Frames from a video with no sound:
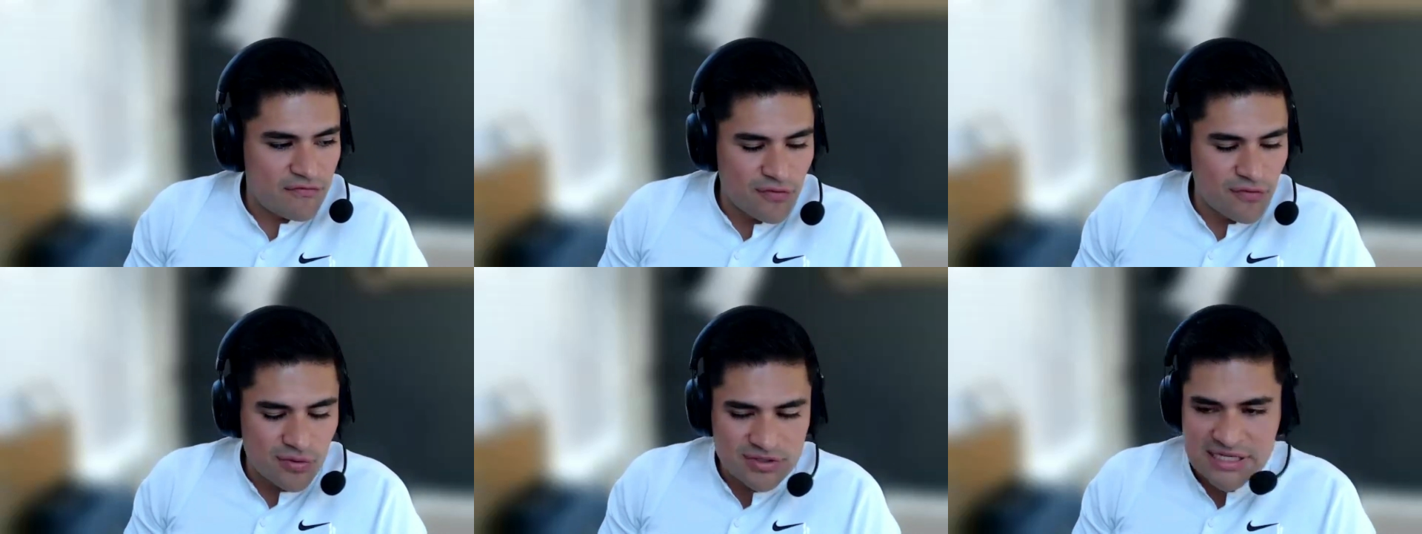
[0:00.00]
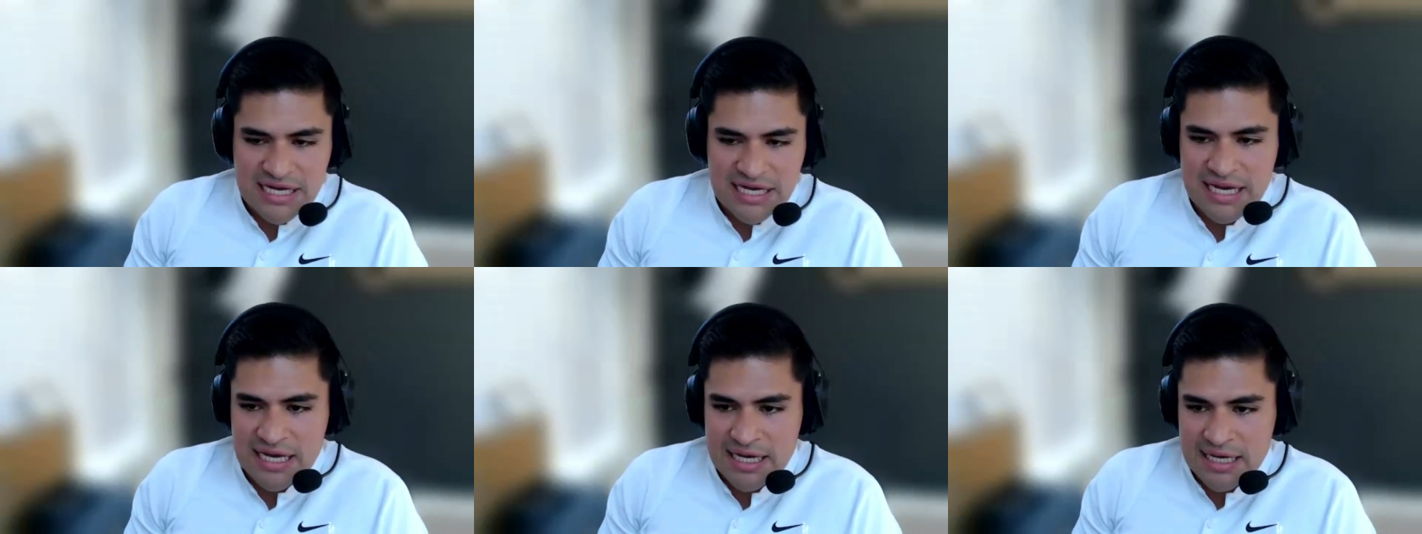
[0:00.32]

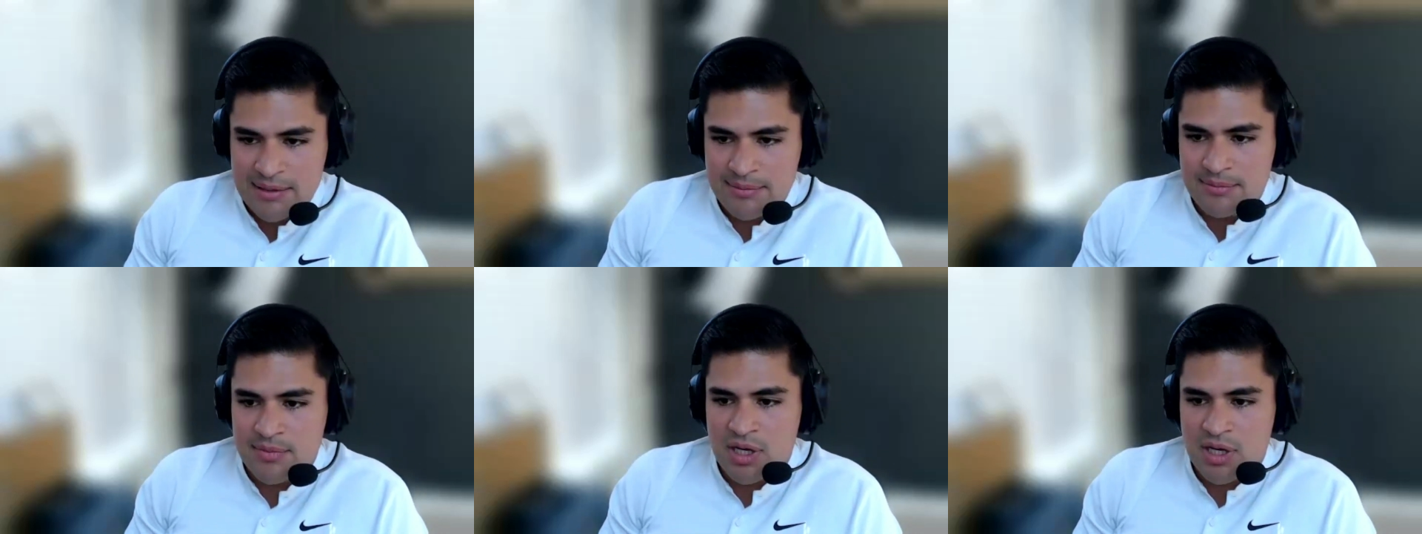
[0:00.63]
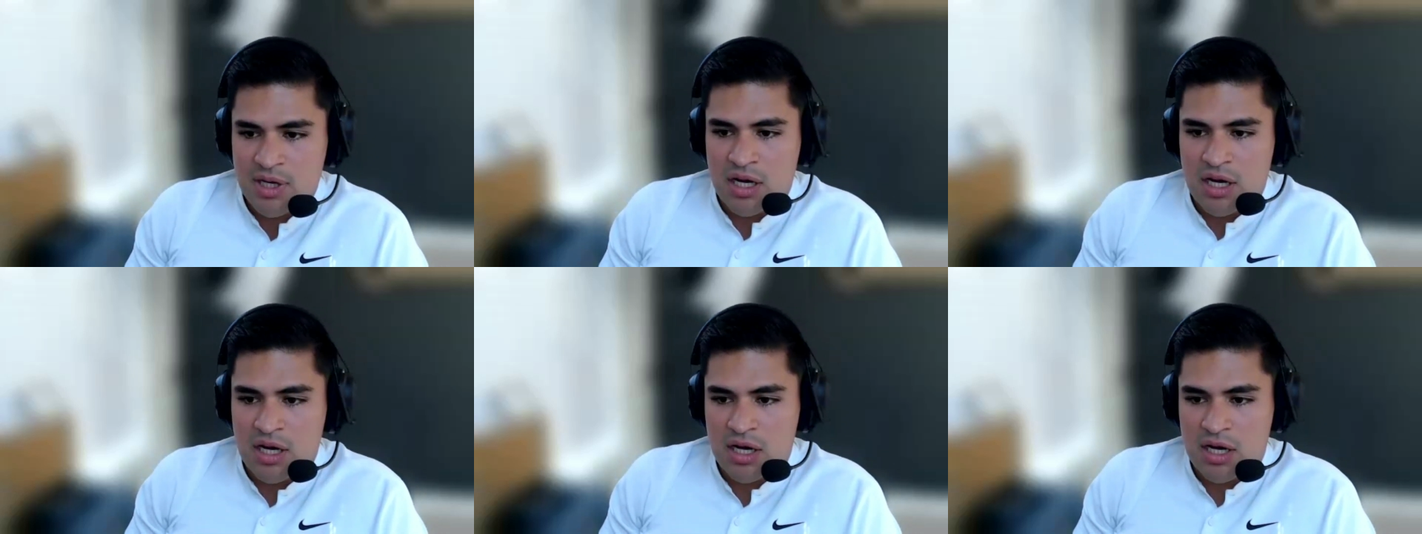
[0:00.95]
full-time
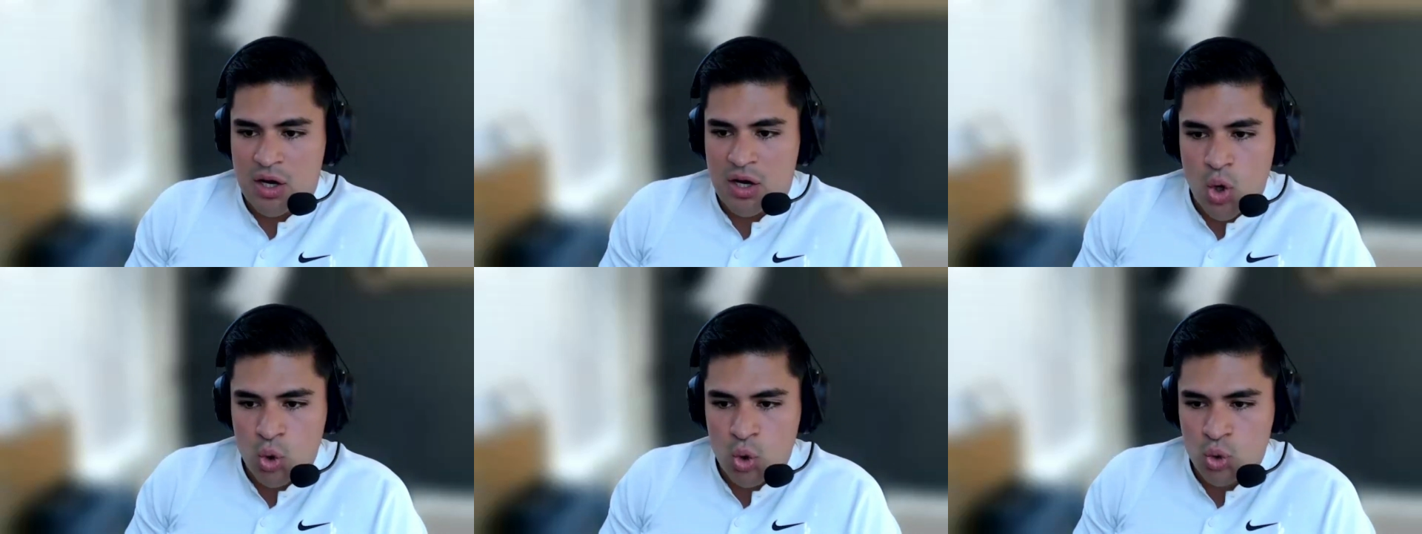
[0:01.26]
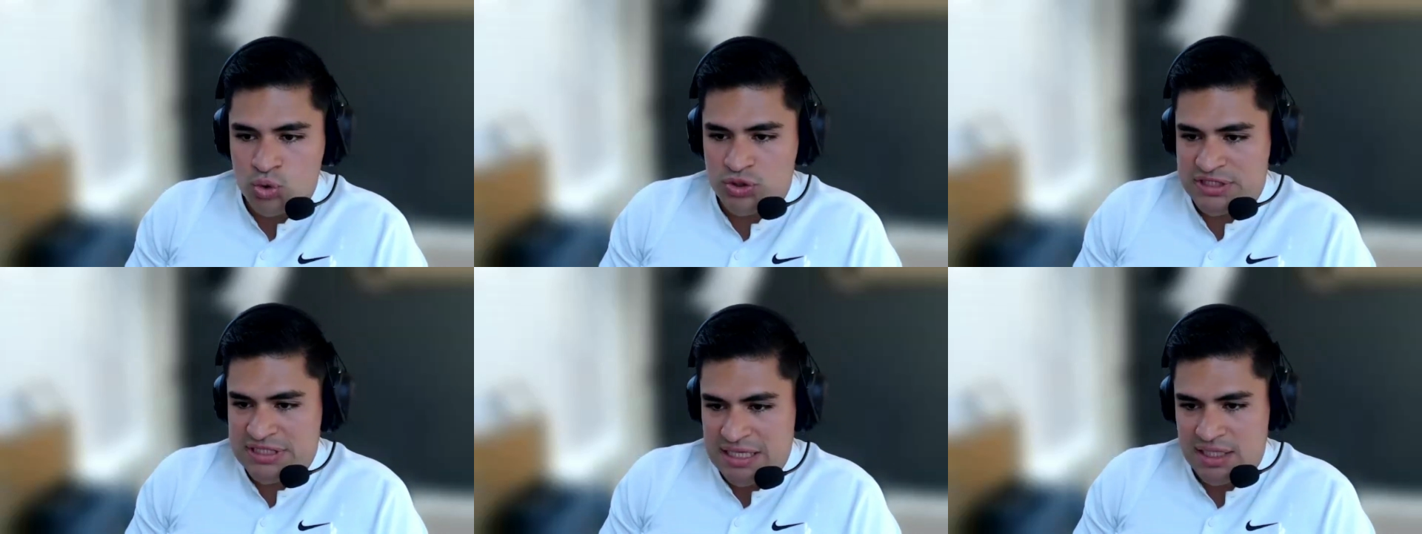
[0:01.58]

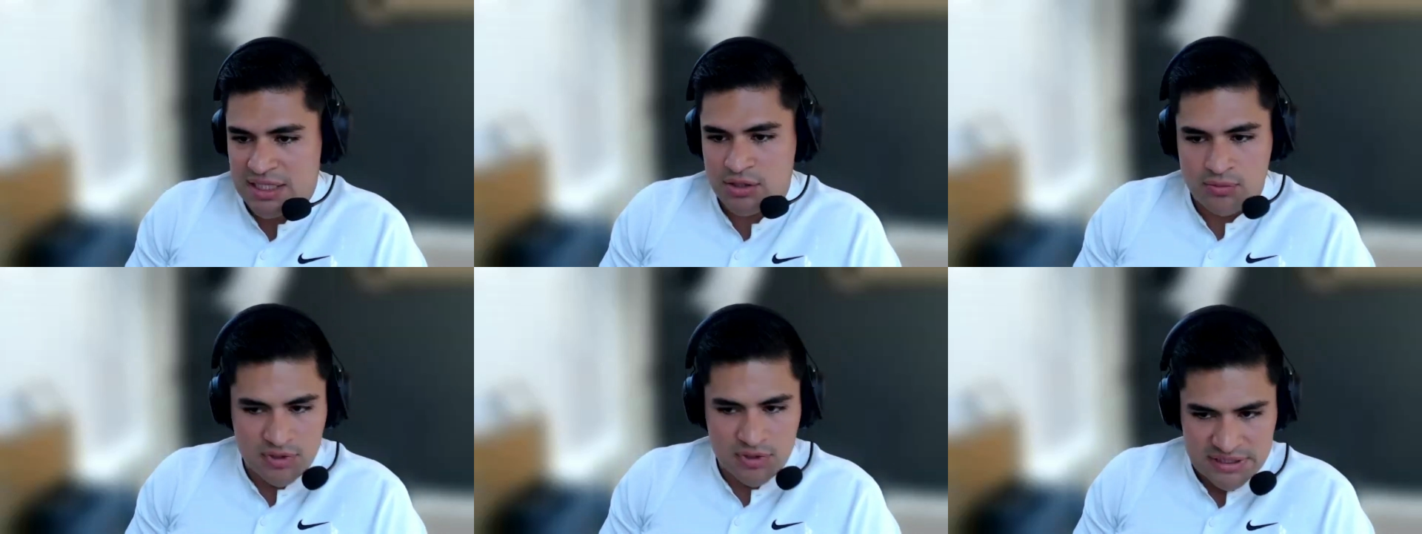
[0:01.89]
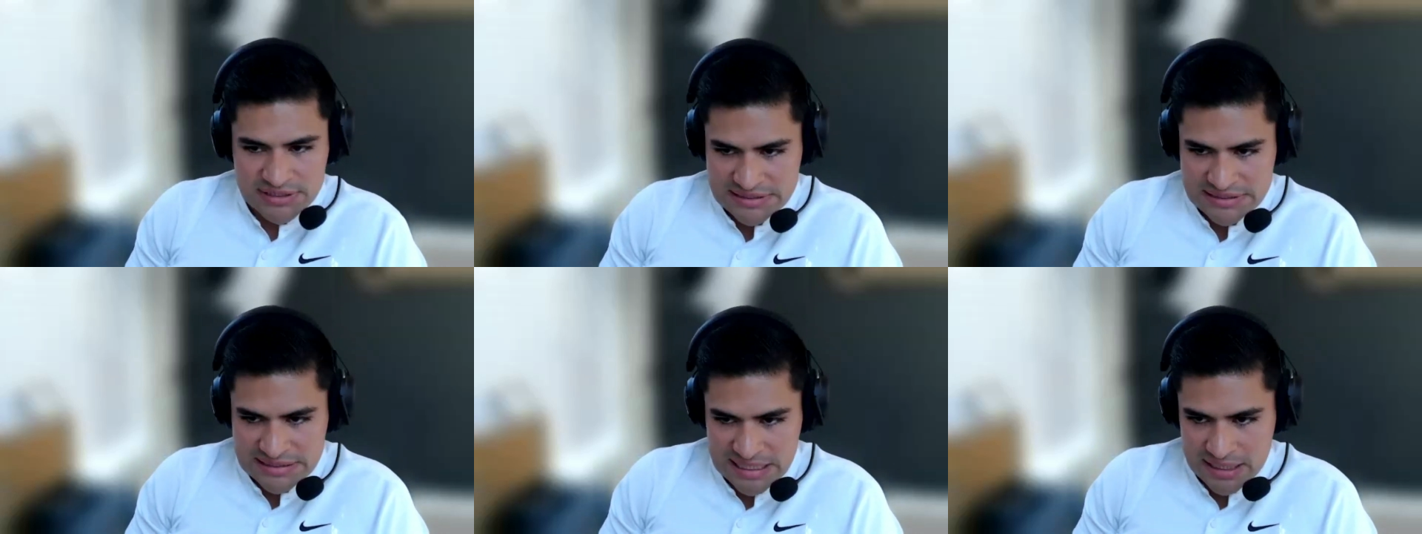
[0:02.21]
wholesaling real
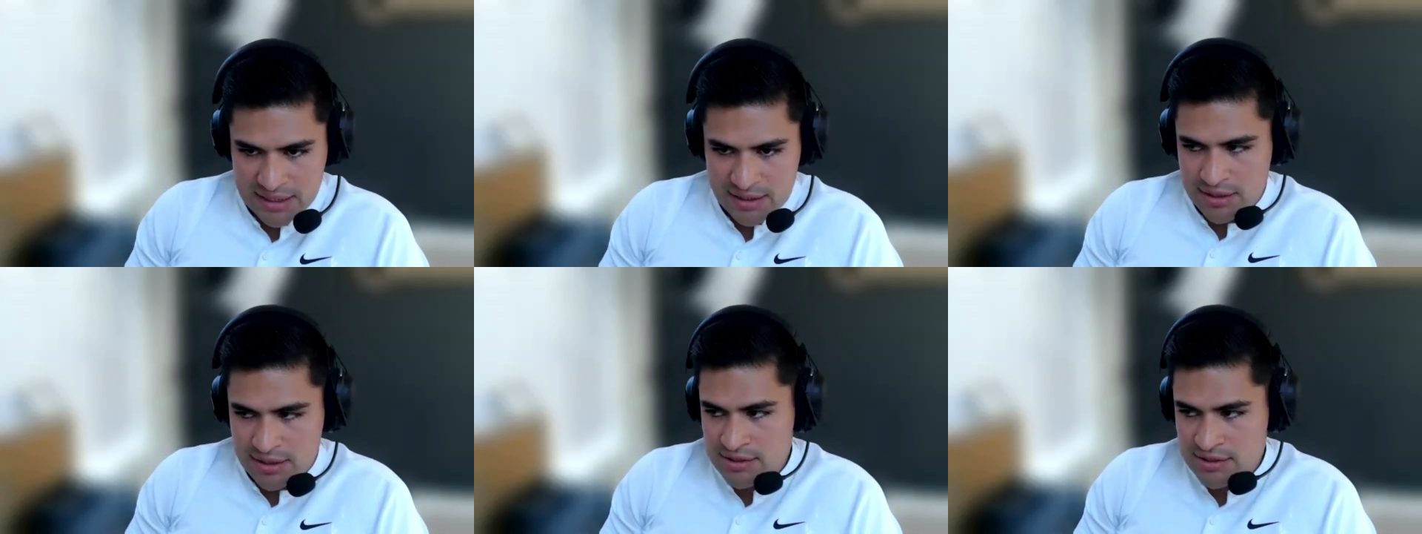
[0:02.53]
estate.